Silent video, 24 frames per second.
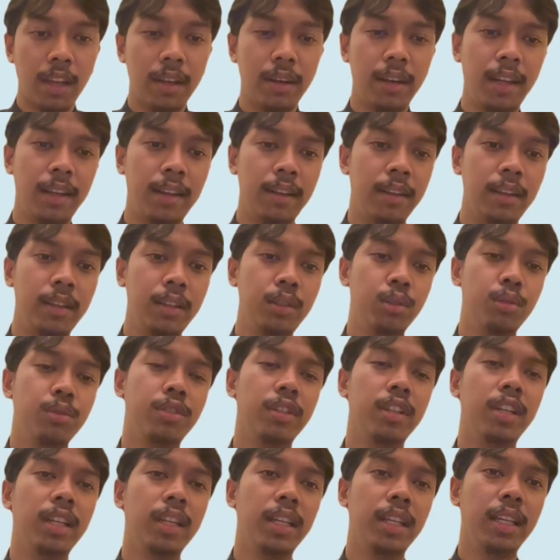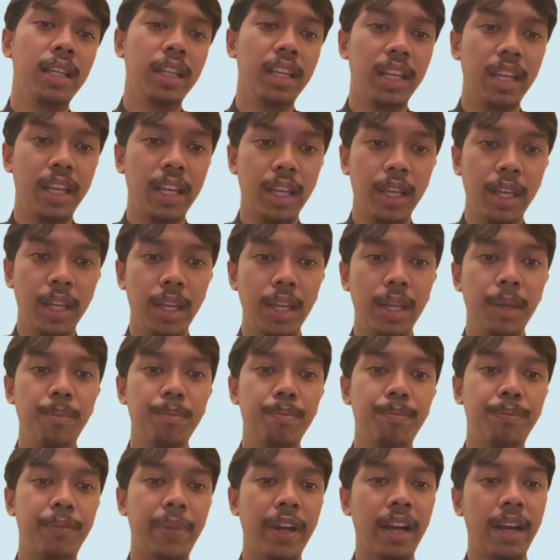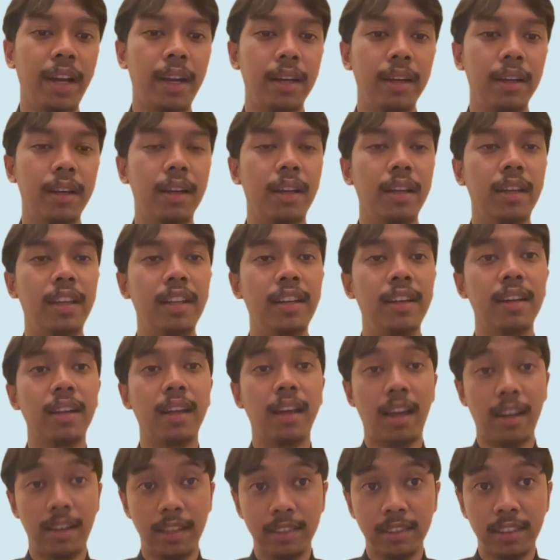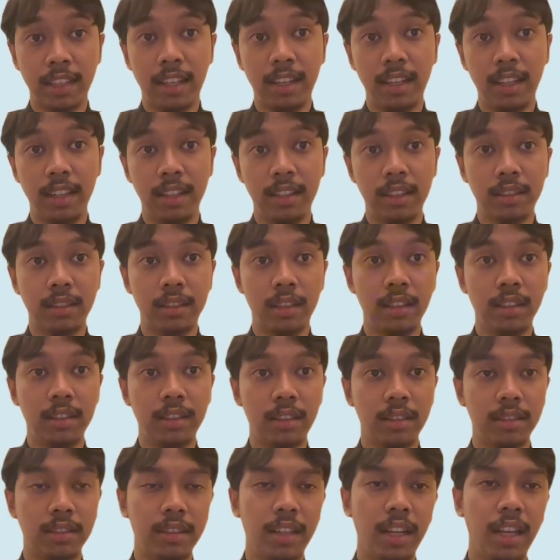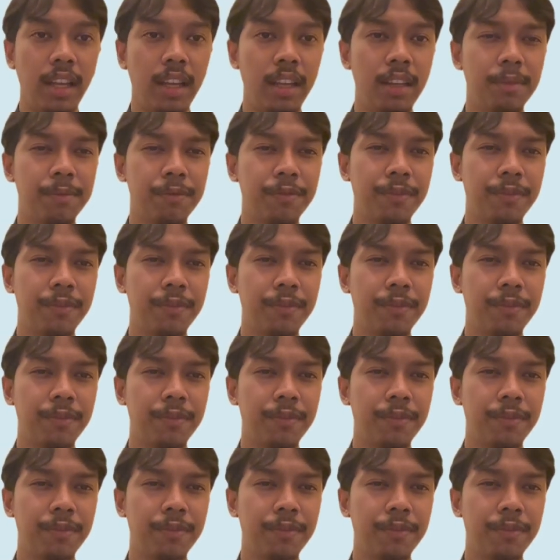they usually impaired in understanding the sentence. They